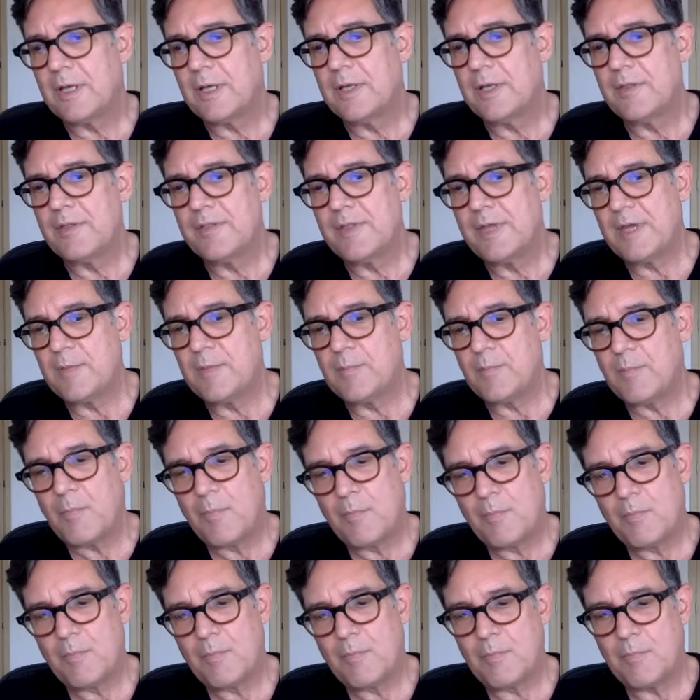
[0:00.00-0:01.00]
And then
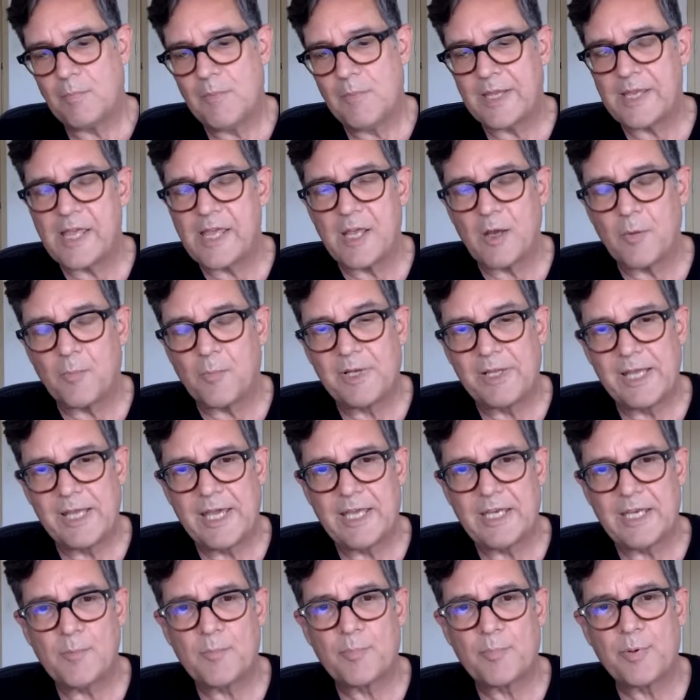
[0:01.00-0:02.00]
making a
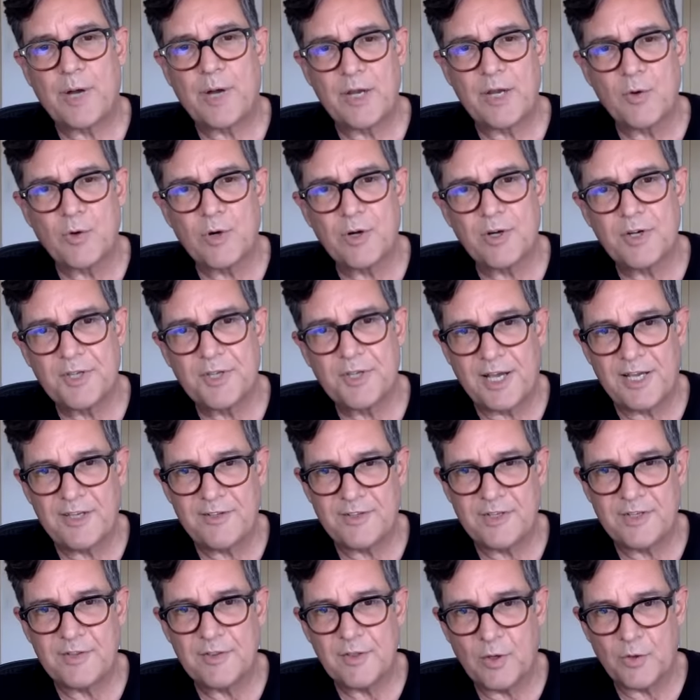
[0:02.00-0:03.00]
plan and
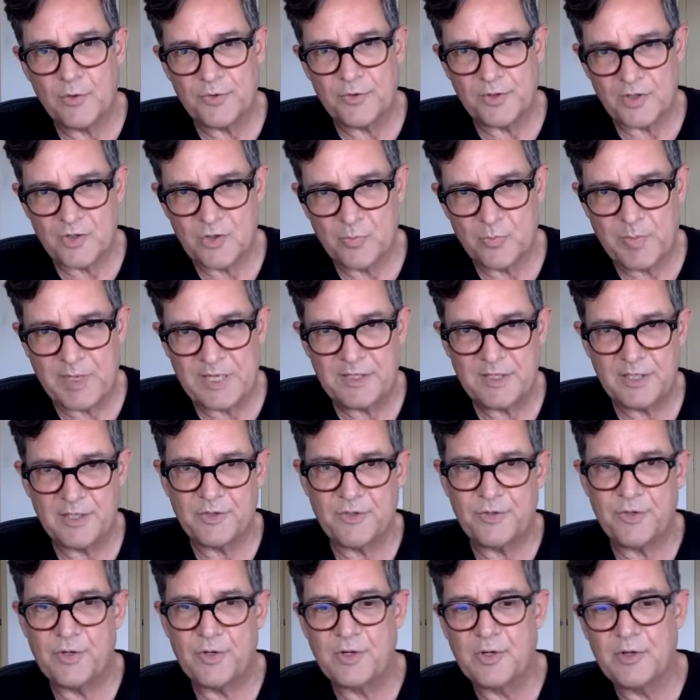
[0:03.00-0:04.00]
prioritizing those
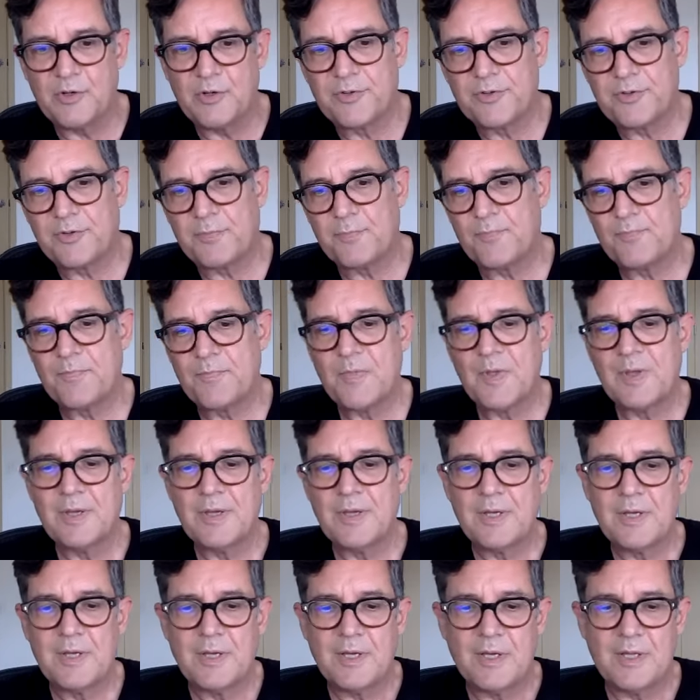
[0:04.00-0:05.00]
expenditures.
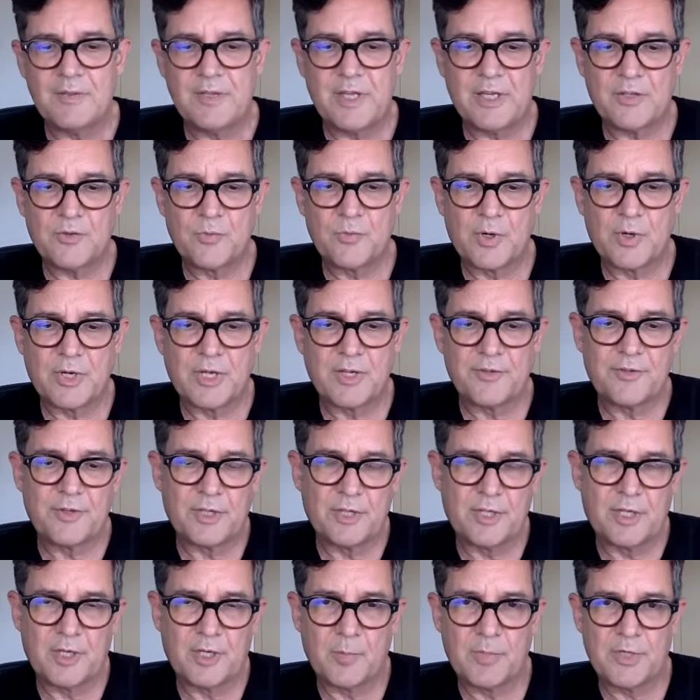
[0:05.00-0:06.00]
And that's where it gets a
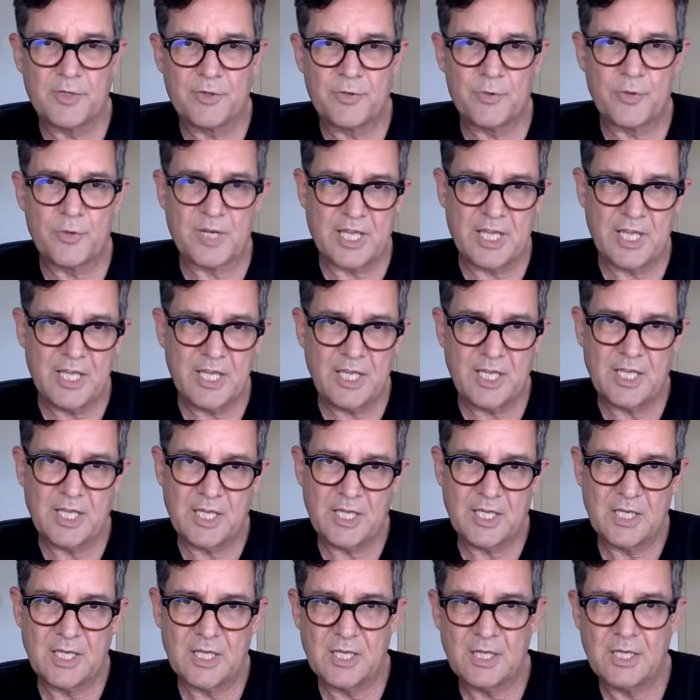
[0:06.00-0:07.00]
little bit tricky.
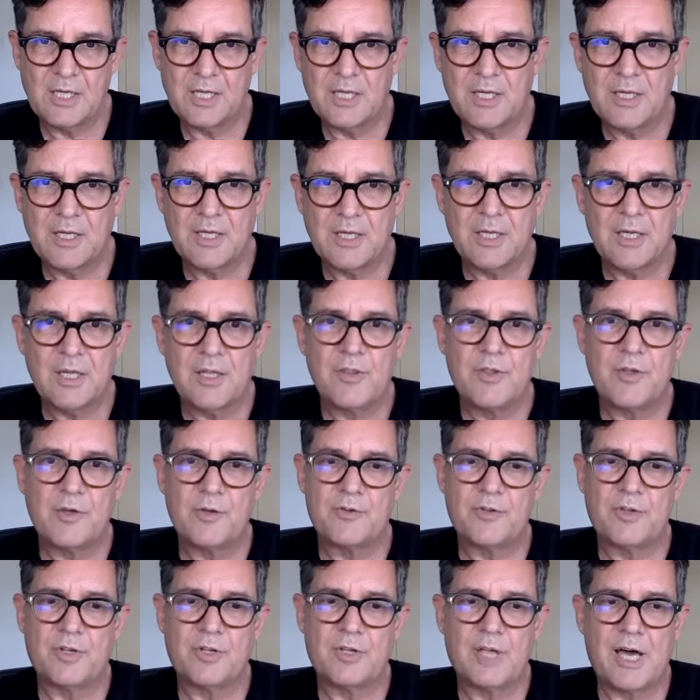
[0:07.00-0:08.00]

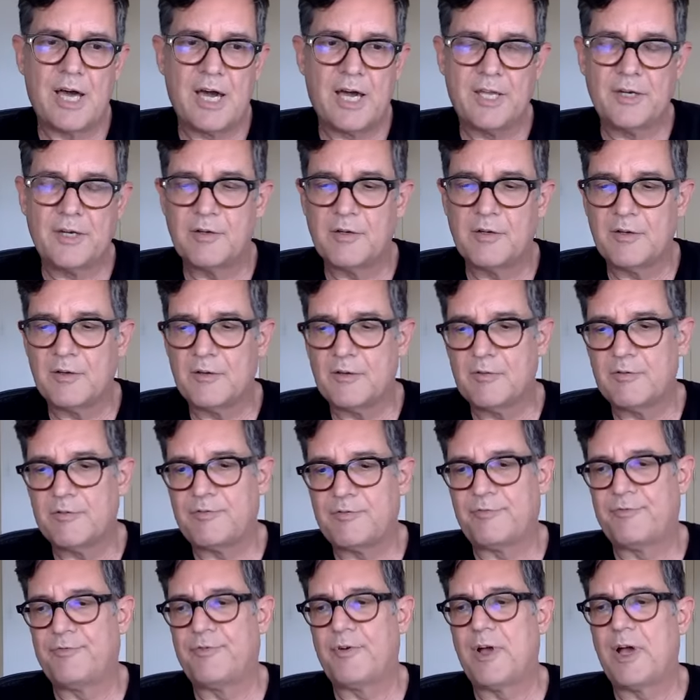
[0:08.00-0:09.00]
There's a lot
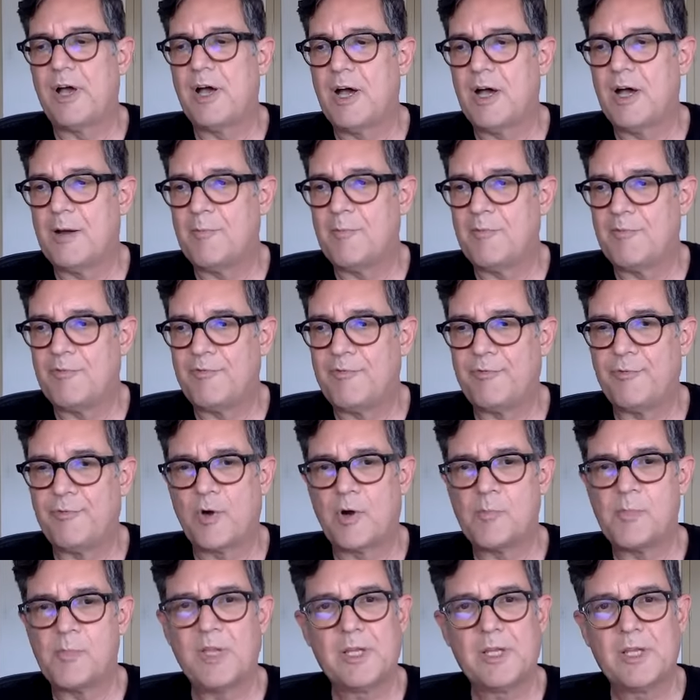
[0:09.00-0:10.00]
of
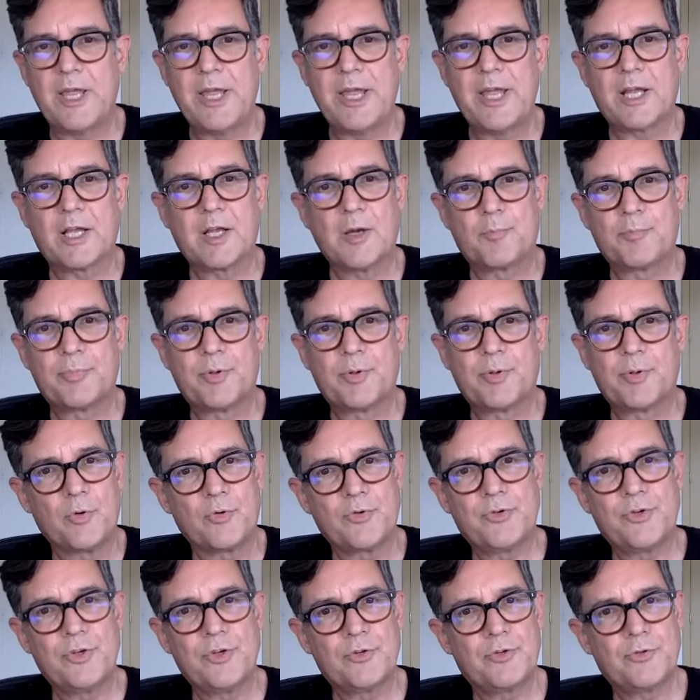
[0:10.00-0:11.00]
formulaic
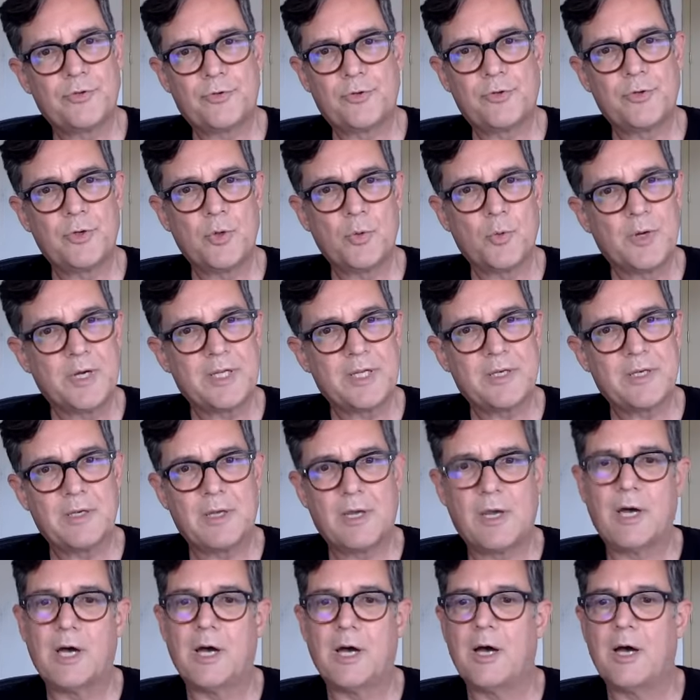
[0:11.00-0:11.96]
approaches to it.